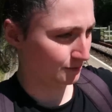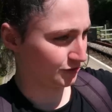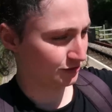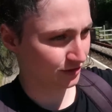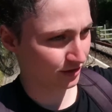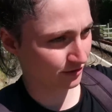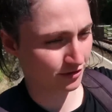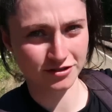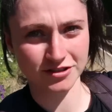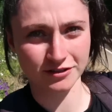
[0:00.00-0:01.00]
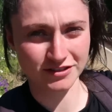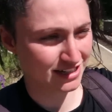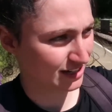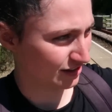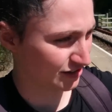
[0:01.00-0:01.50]
just across the other
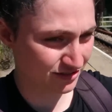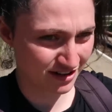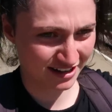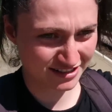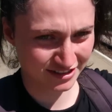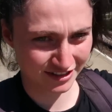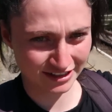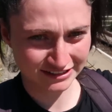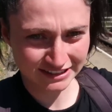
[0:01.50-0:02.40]
side of the tracks there.